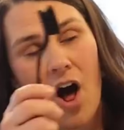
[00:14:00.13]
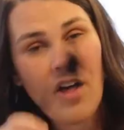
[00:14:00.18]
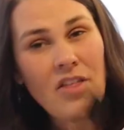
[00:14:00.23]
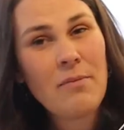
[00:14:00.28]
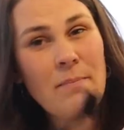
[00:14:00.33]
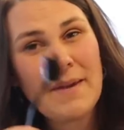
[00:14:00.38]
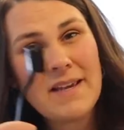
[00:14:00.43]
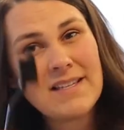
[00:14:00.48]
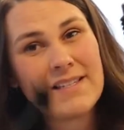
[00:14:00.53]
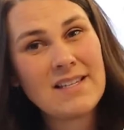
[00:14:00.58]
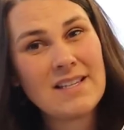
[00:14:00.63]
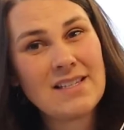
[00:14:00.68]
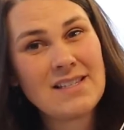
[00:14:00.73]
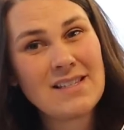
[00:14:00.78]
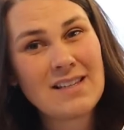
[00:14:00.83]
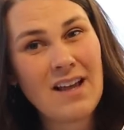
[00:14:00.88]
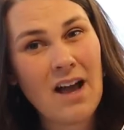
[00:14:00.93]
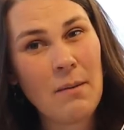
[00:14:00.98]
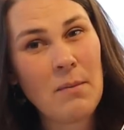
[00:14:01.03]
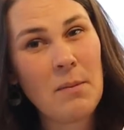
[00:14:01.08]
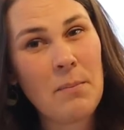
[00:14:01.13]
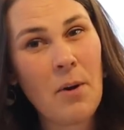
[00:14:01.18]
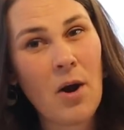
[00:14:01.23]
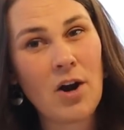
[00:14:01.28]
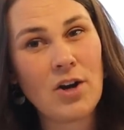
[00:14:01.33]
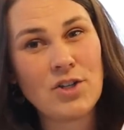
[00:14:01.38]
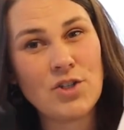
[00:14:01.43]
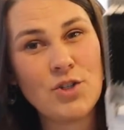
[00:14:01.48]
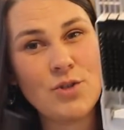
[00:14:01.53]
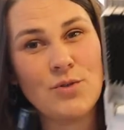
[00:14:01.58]
all the pieces come
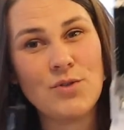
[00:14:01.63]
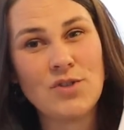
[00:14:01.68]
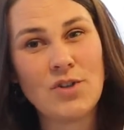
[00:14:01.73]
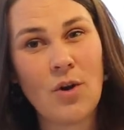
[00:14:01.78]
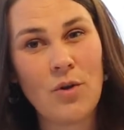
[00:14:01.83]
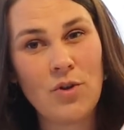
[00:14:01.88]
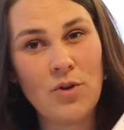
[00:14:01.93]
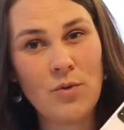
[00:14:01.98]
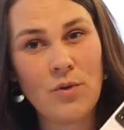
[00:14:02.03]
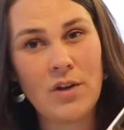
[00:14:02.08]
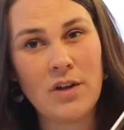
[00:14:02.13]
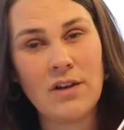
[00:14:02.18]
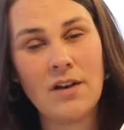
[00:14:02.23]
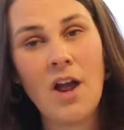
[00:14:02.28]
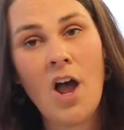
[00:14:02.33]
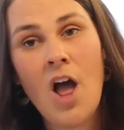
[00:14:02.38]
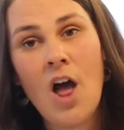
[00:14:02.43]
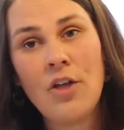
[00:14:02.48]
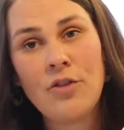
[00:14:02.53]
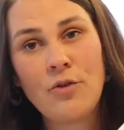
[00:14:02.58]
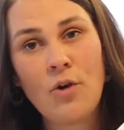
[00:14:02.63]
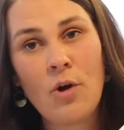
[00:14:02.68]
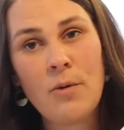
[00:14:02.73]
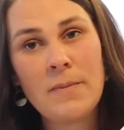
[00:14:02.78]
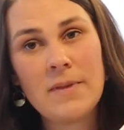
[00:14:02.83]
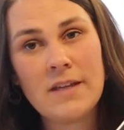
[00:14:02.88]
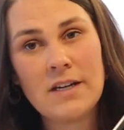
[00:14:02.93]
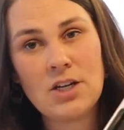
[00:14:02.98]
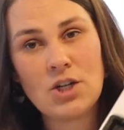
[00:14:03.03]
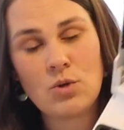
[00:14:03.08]
apart too, so you could throw
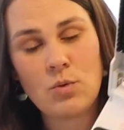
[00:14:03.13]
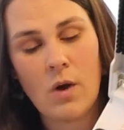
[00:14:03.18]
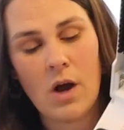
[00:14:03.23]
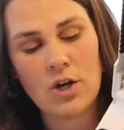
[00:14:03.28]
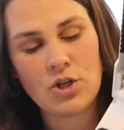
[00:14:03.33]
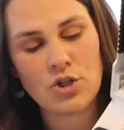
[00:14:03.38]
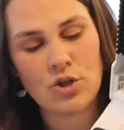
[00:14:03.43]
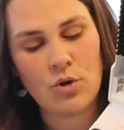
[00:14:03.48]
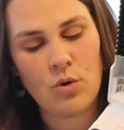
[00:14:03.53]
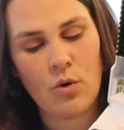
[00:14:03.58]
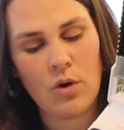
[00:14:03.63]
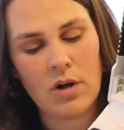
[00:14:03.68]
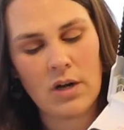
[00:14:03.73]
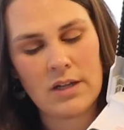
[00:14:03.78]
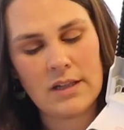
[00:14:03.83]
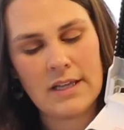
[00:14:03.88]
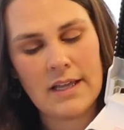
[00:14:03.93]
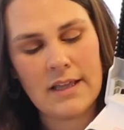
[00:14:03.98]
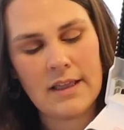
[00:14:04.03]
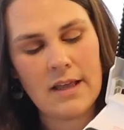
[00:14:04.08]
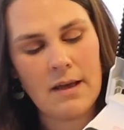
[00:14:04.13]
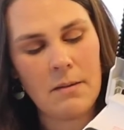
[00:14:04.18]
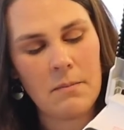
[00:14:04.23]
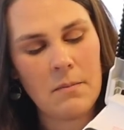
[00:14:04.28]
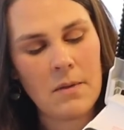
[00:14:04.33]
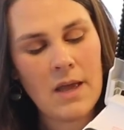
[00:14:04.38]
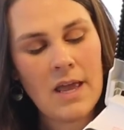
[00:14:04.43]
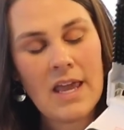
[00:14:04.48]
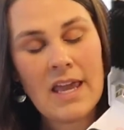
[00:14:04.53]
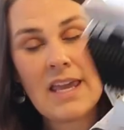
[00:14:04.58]
them in the dishwasher or clean
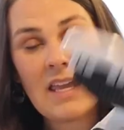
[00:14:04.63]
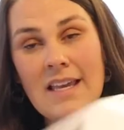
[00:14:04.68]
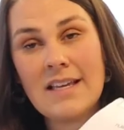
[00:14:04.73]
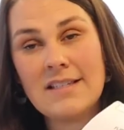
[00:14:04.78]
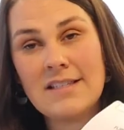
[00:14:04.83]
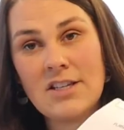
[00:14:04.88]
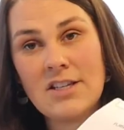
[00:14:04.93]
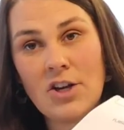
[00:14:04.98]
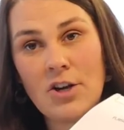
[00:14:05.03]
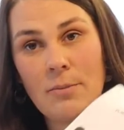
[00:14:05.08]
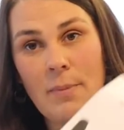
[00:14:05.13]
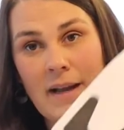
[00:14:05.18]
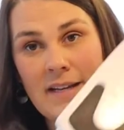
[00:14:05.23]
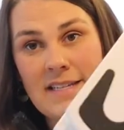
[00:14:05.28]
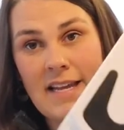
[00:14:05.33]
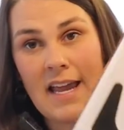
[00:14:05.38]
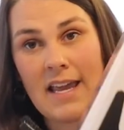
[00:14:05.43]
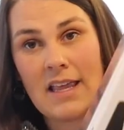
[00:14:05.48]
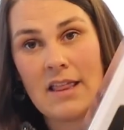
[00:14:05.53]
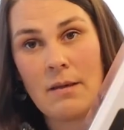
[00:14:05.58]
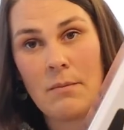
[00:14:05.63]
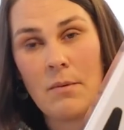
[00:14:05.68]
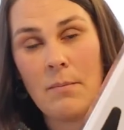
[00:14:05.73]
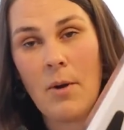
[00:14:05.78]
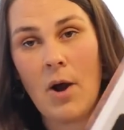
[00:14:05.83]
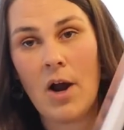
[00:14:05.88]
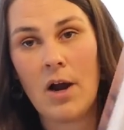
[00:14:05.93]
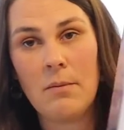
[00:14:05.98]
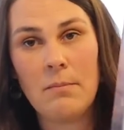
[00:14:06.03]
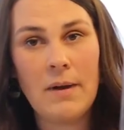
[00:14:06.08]
them easier by taking them
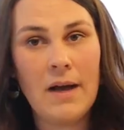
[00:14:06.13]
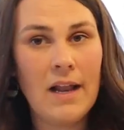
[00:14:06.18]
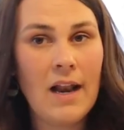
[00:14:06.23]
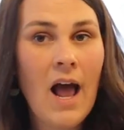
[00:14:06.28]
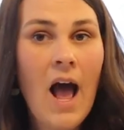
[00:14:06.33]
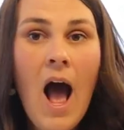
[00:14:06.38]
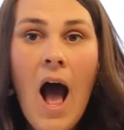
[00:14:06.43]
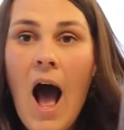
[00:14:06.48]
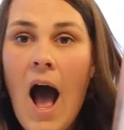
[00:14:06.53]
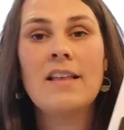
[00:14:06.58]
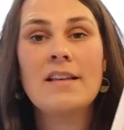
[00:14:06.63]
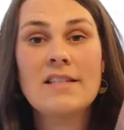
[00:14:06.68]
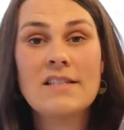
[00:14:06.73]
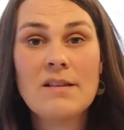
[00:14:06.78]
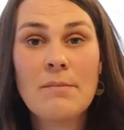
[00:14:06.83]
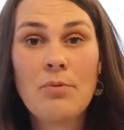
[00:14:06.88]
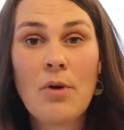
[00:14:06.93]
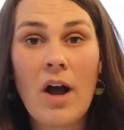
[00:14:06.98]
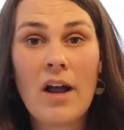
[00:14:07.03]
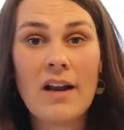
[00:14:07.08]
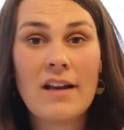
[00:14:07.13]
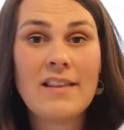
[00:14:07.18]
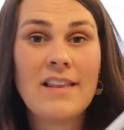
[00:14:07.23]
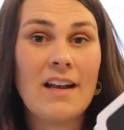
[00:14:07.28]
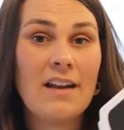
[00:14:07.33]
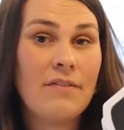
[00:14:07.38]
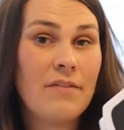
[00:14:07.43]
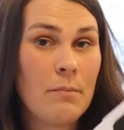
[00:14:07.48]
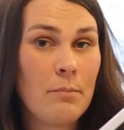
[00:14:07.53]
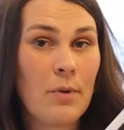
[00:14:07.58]
apart. But this is a product
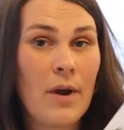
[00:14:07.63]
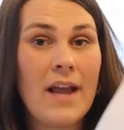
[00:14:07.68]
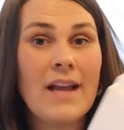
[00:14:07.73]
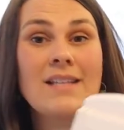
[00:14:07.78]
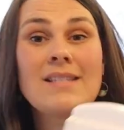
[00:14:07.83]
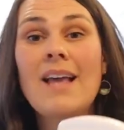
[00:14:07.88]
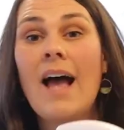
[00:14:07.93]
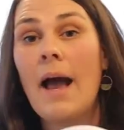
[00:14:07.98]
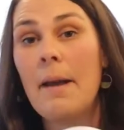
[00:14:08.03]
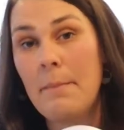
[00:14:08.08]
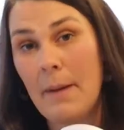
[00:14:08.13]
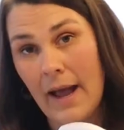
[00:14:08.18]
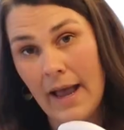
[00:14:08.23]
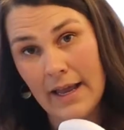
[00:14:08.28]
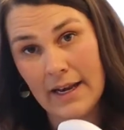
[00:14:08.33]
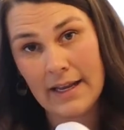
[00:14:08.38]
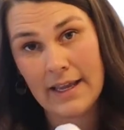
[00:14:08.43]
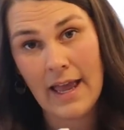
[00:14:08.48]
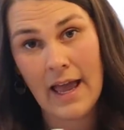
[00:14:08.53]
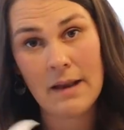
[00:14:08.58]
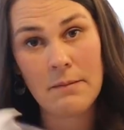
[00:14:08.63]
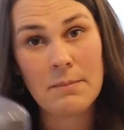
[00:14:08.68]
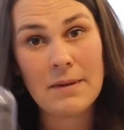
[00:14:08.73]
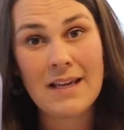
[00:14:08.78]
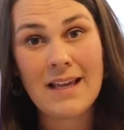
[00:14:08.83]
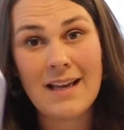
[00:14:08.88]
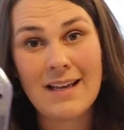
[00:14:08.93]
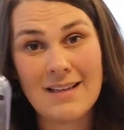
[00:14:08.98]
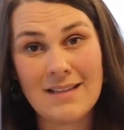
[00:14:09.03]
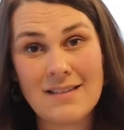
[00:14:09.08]
that if it breaks, I buy it again
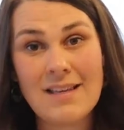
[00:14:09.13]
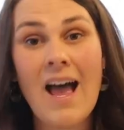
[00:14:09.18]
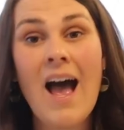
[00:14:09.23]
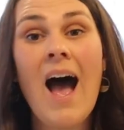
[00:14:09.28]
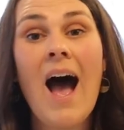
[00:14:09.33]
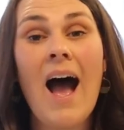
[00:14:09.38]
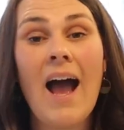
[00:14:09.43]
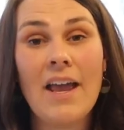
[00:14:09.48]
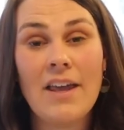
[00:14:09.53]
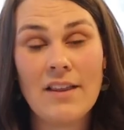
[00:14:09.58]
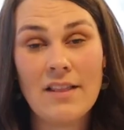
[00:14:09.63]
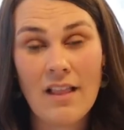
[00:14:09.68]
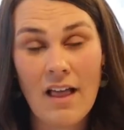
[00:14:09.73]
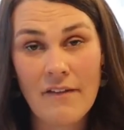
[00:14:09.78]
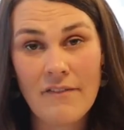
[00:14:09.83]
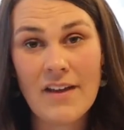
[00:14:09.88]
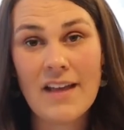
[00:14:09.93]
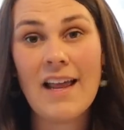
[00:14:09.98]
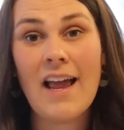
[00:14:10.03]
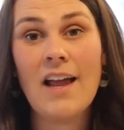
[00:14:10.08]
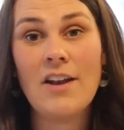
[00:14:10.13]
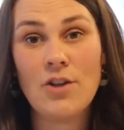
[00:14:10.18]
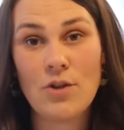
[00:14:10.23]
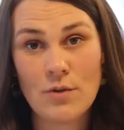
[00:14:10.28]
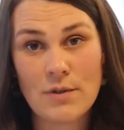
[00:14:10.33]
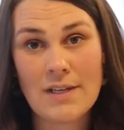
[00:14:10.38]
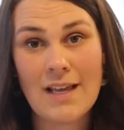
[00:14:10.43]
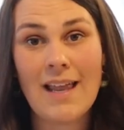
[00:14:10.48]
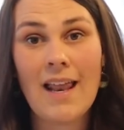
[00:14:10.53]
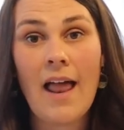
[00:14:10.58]
because I love it
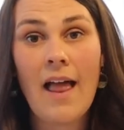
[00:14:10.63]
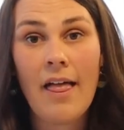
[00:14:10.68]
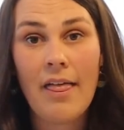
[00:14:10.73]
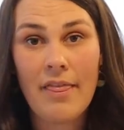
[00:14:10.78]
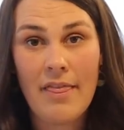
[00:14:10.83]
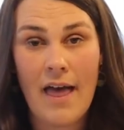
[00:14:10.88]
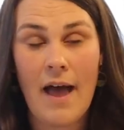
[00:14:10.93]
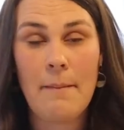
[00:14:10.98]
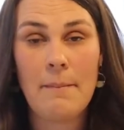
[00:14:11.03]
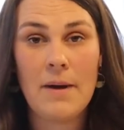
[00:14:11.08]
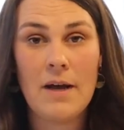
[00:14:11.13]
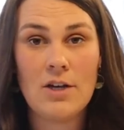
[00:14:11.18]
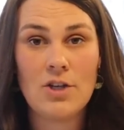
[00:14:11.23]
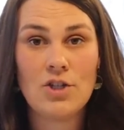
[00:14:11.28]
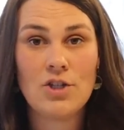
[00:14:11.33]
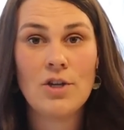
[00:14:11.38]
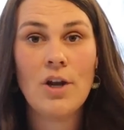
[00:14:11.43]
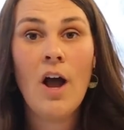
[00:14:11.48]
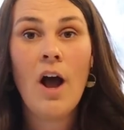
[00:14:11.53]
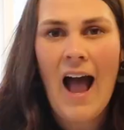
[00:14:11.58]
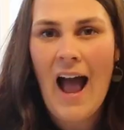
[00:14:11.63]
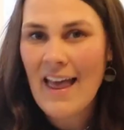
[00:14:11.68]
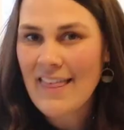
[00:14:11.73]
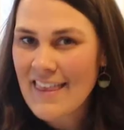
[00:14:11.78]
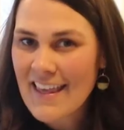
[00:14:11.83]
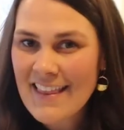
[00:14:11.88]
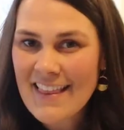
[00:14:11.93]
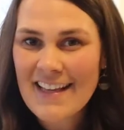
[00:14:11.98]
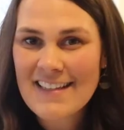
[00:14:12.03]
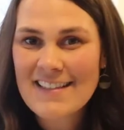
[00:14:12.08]
and use it that much. I
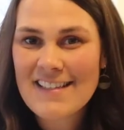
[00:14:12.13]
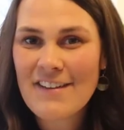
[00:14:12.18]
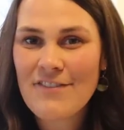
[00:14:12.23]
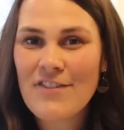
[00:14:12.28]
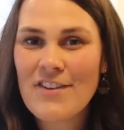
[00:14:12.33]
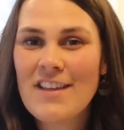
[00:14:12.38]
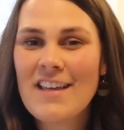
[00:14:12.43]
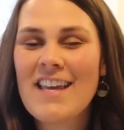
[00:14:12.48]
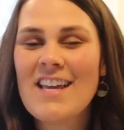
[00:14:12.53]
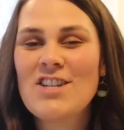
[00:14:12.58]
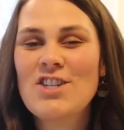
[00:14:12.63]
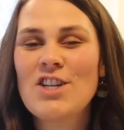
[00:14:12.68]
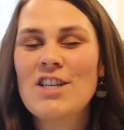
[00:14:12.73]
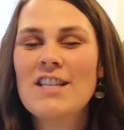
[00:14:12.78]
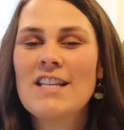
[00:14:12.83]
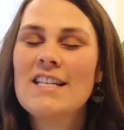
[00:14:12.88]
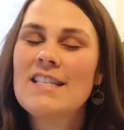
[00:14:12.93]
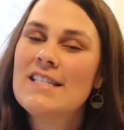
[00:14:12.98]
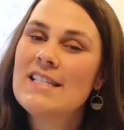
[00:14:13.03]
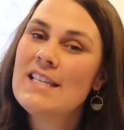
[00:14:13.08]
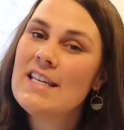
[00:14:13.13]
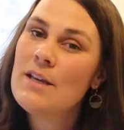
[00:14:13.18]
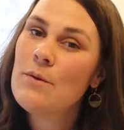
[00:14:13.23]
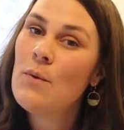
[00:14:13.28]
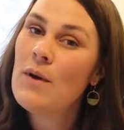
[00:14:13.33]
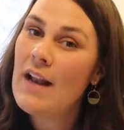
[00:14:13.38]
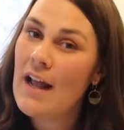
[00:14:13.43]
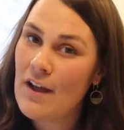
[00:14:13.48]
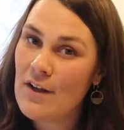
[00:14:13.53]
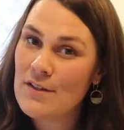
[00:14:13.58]
think that's it for the kitchen. Let's see
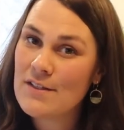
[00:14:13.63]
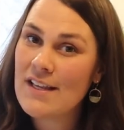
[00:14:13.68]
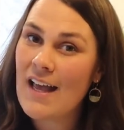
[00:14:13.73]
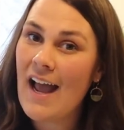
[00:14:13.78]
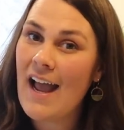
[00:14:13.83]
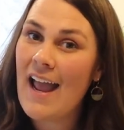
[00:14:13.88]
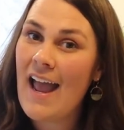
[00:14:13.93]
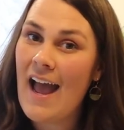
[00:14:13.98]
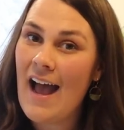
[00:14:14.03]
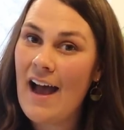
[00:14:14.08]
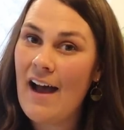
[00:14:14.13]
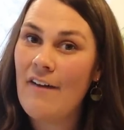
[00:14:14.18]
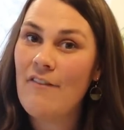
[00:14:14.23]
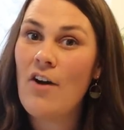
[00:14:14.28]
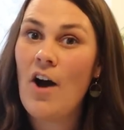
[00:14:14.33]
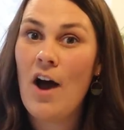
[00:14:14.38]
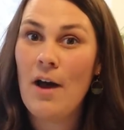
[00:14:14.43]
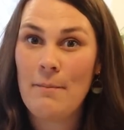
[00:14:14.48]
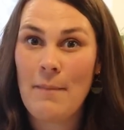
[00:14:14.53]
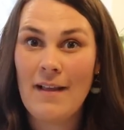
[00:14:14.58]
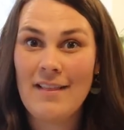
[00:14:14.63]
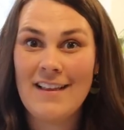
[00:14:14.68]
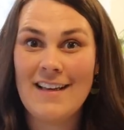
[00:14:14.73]
what else I have on my